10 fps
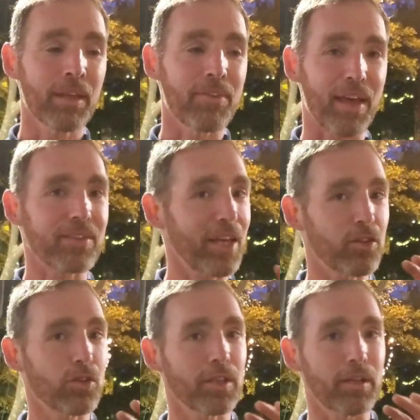That's
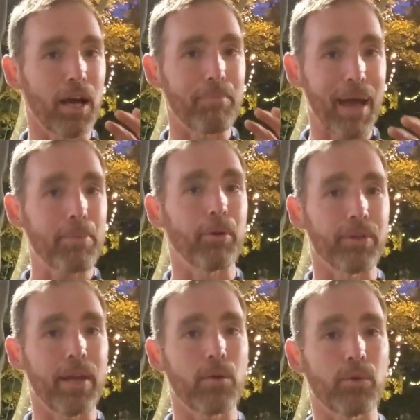actually got a map on
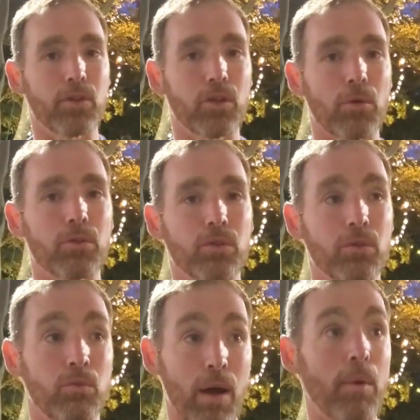there which shows you
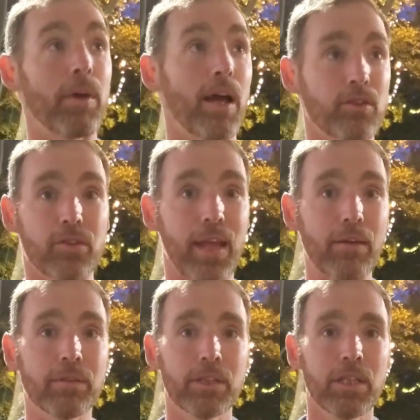where we are just
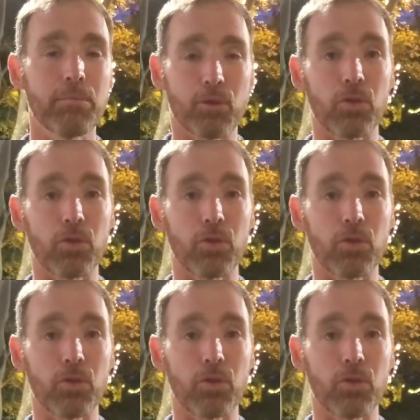now, which